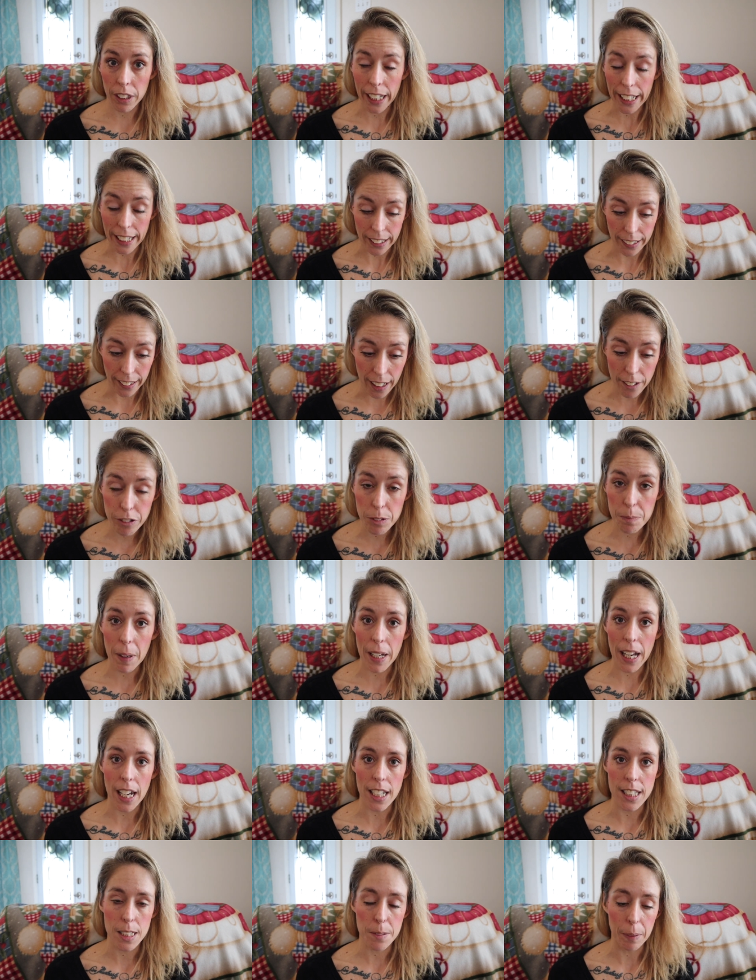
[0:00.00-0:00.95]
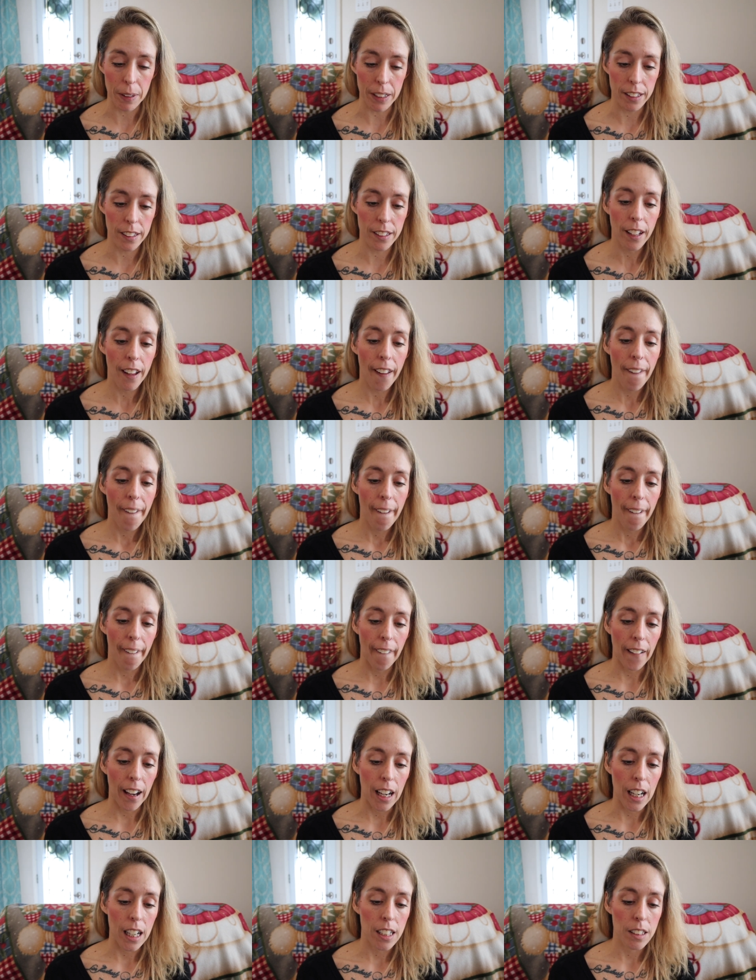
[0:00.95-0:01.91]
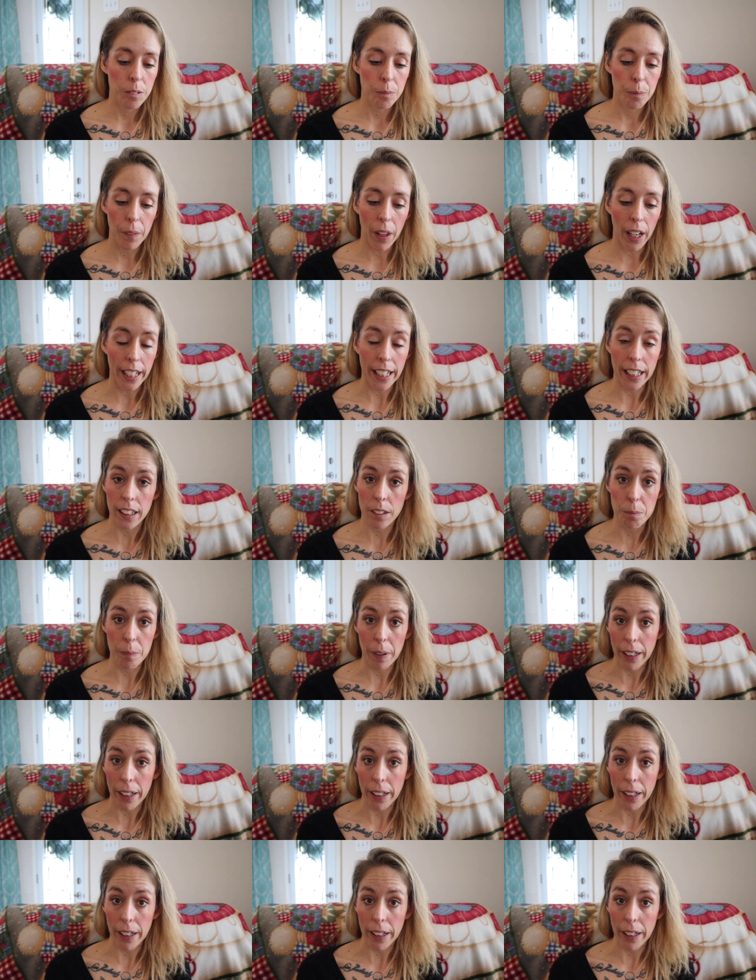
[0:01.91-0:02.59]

I had left my husband. Uh, I had